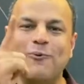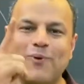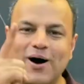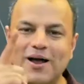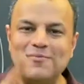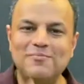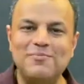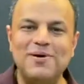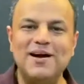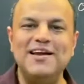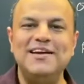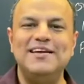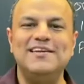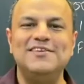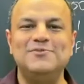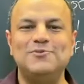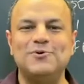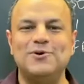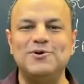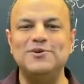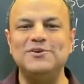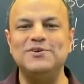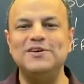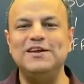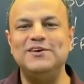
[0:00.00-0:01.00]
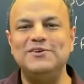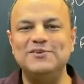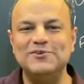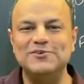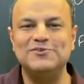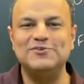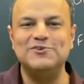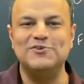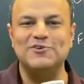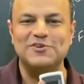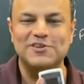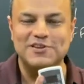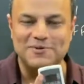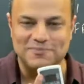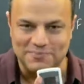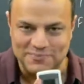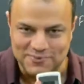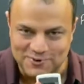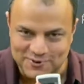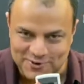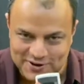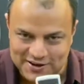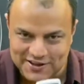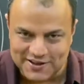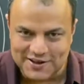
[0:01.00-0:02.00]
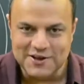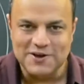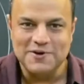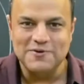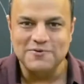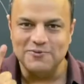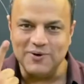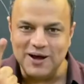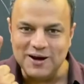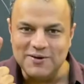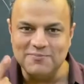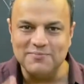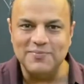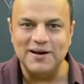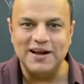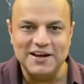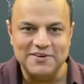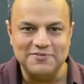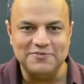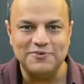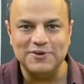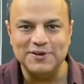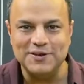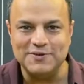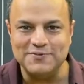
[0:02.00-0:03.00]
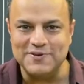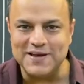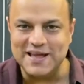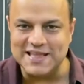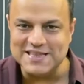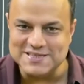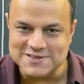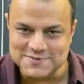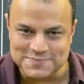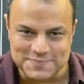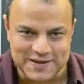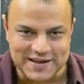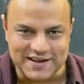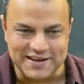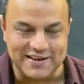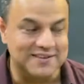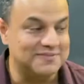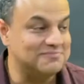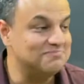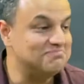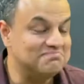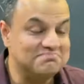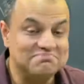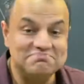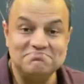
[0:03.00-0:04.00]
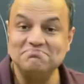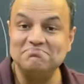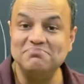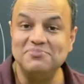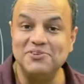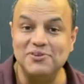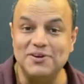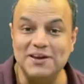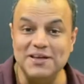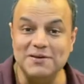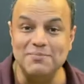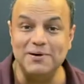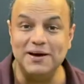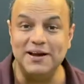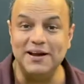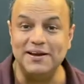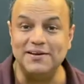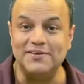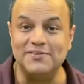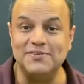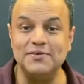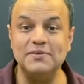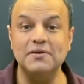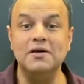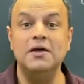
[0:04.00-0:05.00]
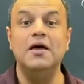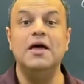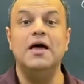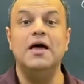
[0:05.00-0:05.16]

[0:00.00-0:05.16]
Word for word: 1 byte is what you need to store the mode. 1 byte for the fan speed. 3 bytes.